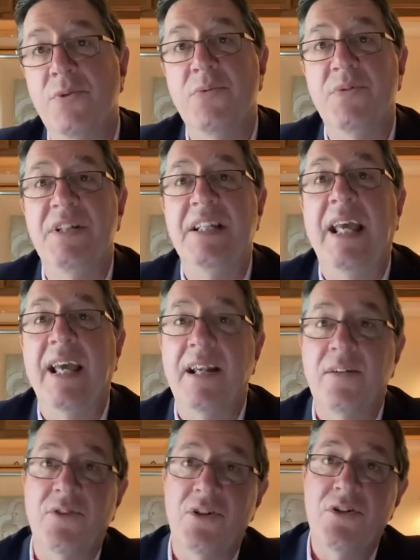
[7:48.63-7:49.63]
which was the
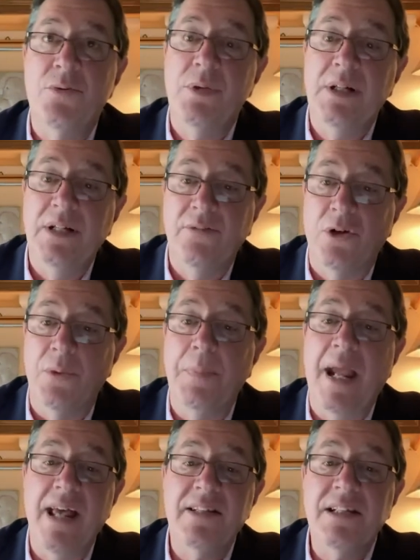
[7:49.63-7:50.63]
anniversary of her
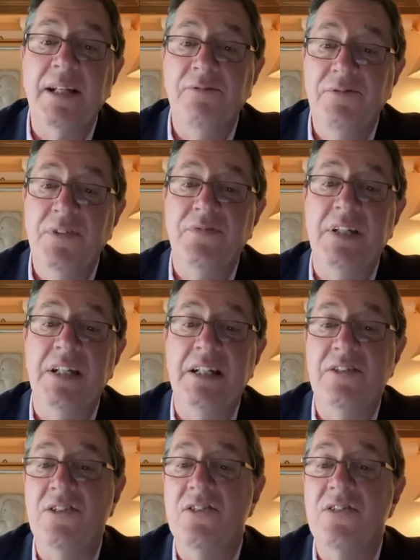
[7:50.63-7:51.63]
passing
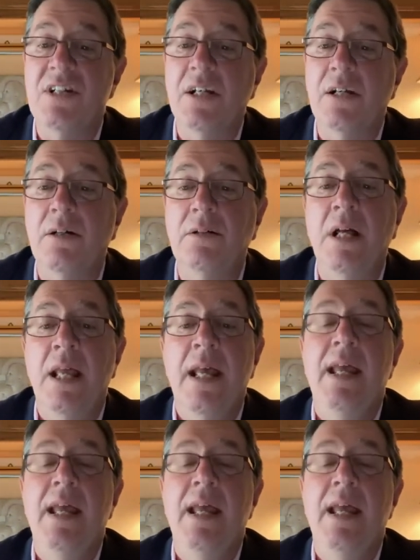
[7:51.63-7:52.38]
15 years ago.